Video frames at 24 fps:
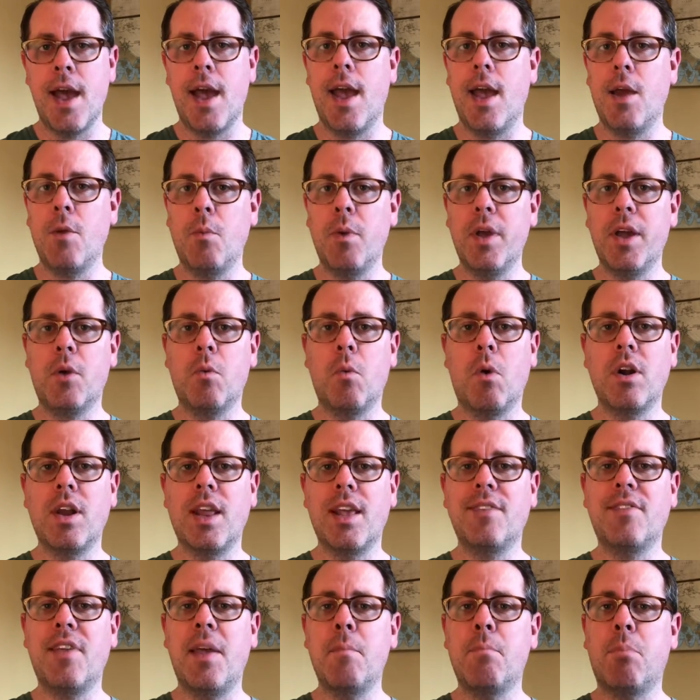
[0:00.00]
and week 1
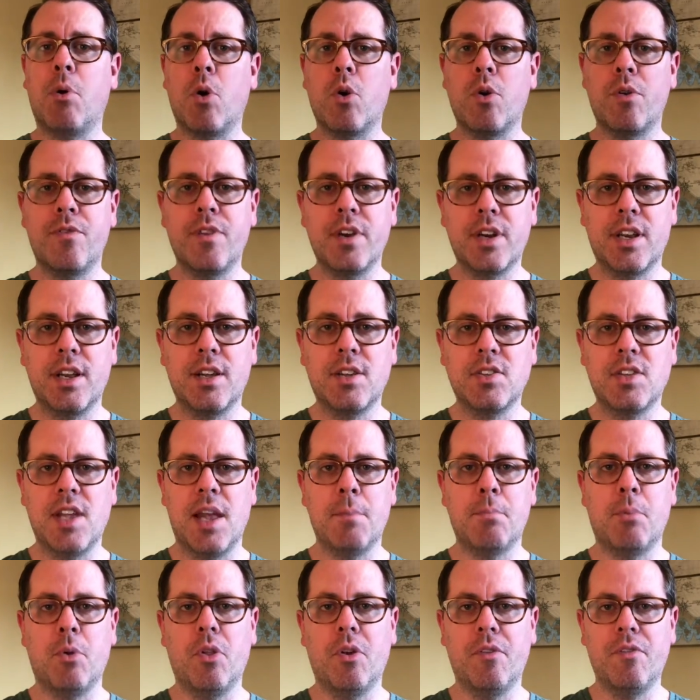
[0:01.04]
is a perfect
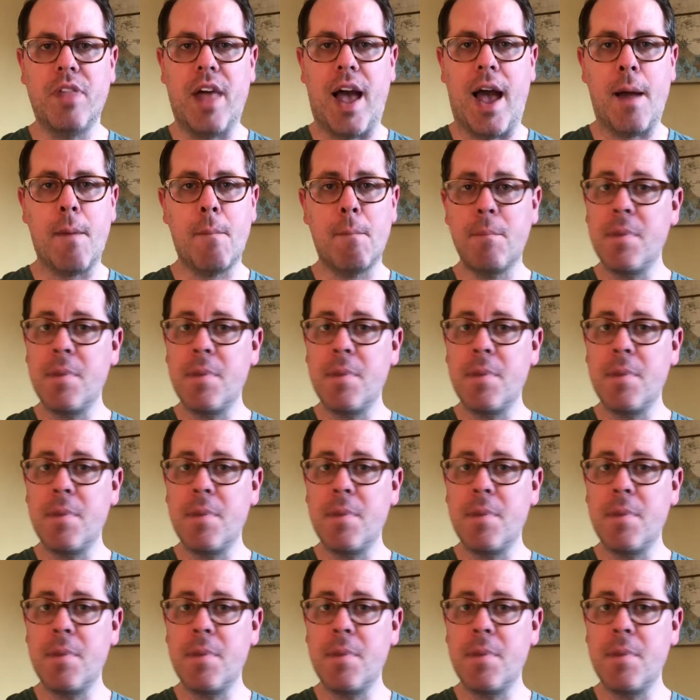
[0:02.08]
example of that,